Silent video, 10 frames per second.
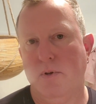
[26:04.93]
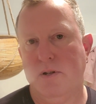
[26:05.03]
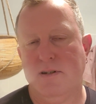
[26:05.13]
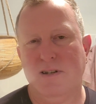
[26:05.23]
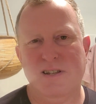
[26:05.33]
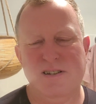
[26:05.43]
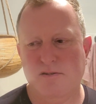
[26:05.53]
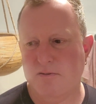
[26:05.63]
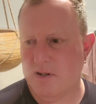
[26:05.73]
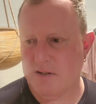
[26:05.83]
But
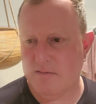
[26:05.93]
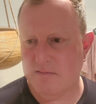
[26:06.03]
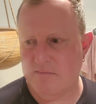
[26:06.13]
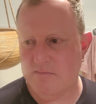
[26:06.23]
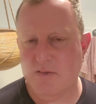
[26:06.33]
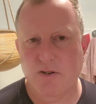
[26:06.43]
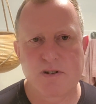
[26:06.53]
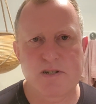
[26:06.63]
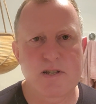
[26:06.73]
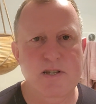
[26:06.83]
still got the
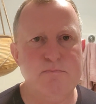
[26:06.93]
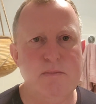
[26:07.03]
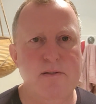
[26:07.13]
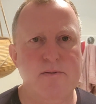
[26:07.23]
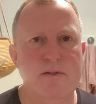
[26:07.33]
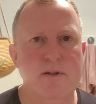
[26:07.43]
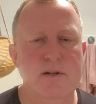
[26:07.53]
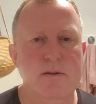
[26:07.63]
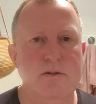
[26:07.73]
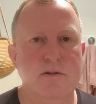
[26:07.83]
rest of this month
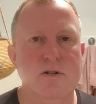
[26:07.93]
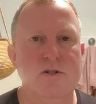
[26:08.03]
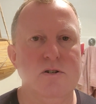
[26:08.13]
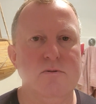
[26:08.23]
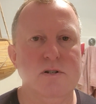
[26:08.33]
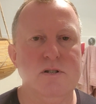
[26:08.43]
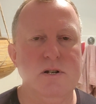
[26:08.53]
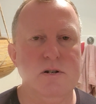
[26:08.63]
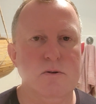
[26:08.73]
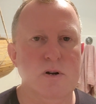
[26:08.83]
to do a
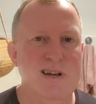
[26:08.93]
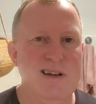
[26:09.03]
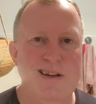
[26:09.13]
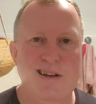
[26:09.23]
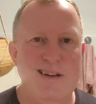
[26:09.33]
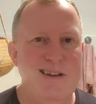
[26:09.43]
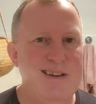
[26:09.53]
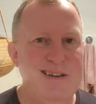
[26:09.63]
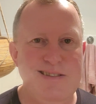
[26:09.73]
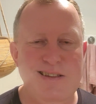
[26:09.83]
deal.
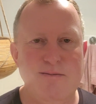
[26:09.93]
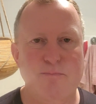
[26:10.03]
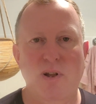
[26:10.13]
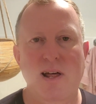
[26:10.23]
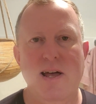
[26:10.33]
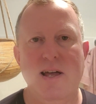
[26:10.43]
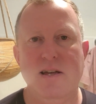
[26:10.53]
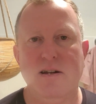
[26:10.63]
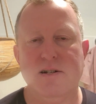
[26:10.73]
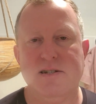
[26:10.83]
He didn't
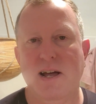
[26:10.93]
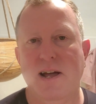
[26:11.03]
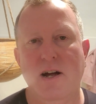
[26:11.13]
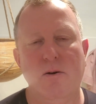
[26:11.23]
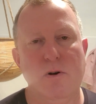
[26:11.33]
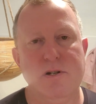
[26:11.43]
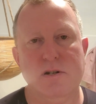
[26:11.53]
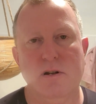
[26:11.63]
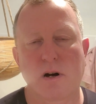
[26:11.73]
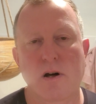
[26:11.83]
play. Caicedo
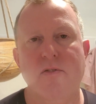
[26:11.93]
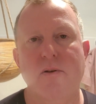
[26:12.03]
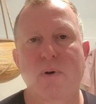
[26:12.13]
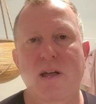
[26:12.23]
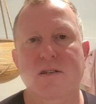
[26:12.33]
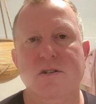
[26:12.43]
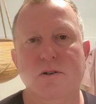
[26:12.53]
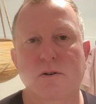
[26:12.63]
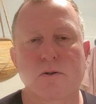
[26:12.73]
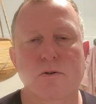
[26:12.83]
wasn't on the bench
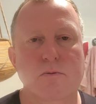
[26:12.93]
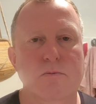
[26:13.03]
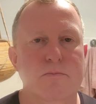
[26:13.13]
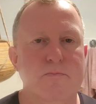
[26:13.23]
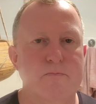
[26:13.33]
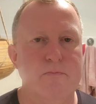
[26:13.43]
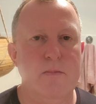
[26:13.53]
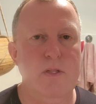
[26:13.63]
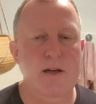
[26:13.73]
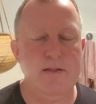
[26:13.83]
at all
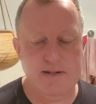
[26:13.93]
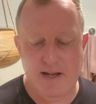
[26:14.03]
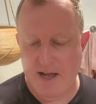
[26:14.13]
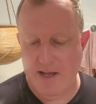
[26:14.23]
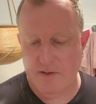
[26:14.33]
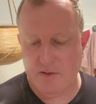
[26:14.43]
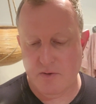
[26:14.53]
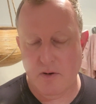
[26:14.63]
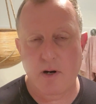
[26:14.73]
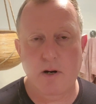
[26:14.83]
the other day in the
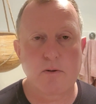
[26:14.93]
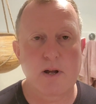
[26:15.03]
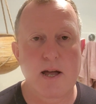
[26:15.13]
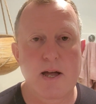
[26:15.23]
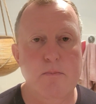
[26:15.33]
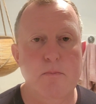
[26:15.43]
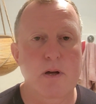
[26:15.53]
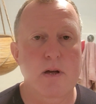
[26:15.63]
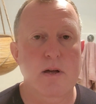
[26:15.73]
trial game.